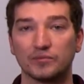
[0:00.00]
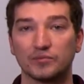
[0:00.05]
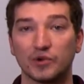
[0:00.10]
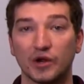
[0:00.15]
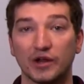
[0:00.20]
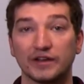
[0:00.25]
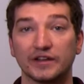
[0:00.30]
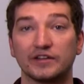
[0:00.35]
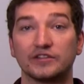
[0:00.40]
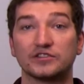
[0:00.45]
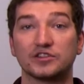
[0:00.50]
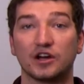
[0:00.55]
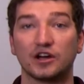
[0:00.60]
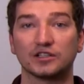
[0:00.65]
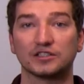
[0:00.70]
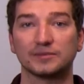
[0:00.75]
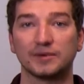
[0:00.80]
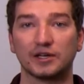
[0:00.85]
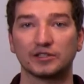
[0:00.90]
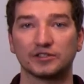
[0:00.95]
Brendan
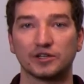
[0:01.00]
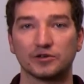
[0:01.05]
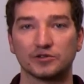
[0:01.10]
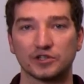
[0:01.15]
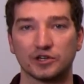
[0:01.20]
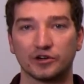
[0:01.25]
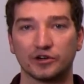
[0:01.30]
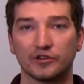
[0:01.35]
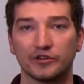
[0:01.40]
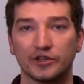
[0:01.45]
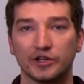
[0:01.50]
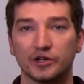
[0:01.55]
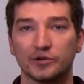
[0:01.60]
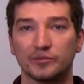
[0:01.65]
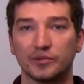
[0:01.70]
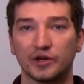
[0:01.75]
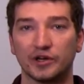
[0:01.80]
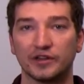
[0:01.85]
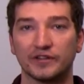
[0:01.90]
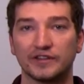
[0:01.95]
talked about those earlier,
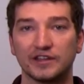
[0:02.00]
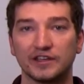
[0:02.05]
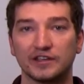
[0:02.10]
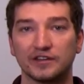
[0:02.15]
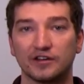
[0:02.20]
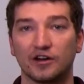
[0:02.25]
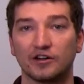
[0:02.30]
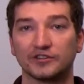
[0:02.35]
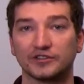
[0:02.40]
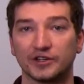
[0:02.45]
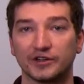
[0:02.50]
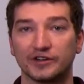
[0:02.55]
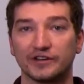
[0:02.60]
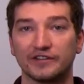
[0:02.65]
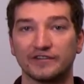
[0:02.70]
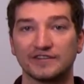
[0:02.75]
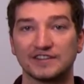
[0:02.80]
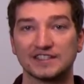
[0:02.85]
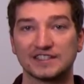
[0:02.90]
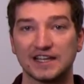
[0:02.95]
but the
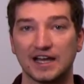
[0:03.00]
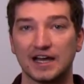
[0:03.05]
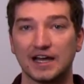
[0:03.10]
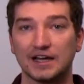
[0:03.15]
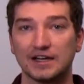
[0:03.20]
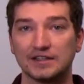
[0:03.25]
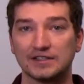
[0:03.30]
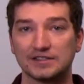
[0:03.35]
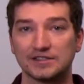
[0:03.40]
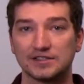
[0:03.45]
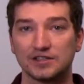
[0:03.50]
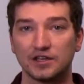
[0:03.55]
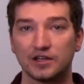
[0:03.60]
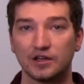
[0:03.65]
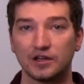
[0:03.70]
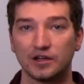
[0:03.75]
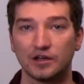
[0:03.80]
alternative designs